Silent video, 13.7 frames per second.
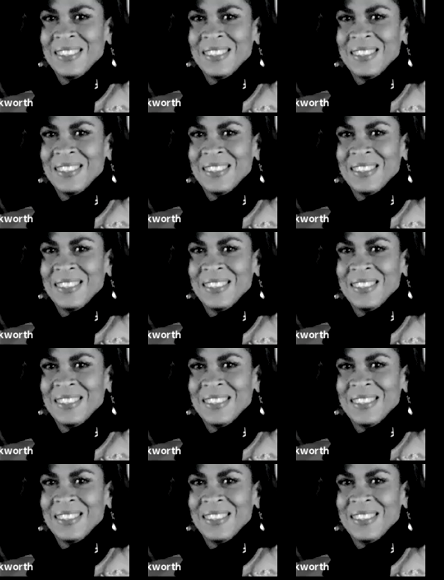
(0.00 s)

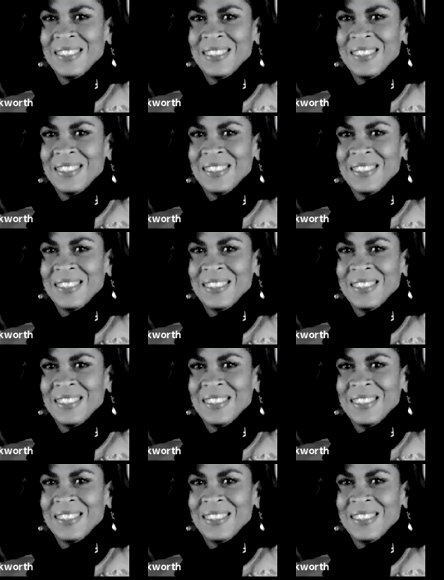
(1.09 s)

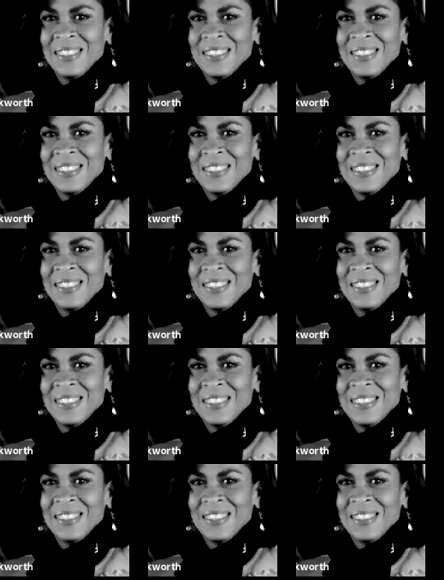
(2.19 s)

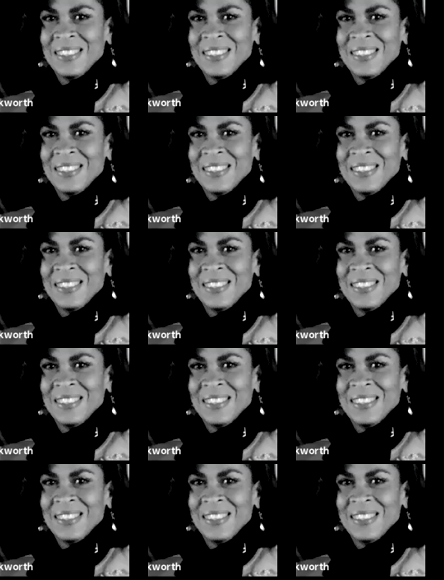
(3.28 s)

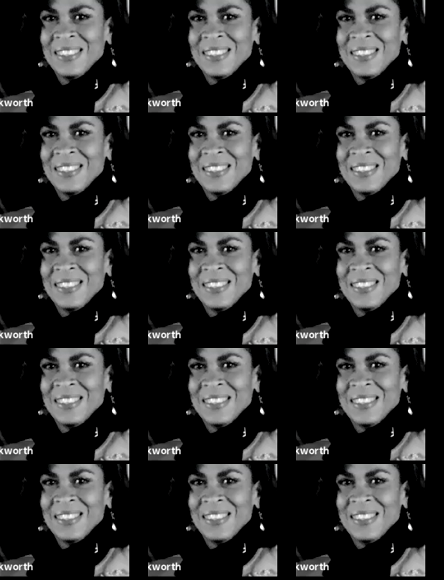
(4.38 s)
This is a still picture; no speech is visible.